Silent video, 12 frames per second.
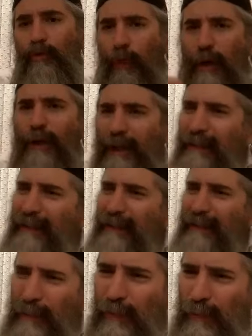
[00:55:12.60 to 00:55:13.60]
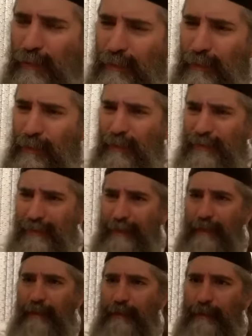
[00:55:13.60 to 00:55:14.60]
to want to continue the
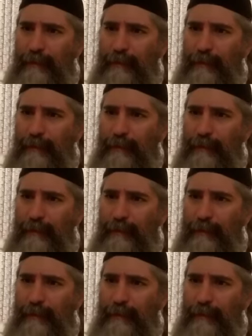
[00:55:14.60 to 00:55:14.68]
saga.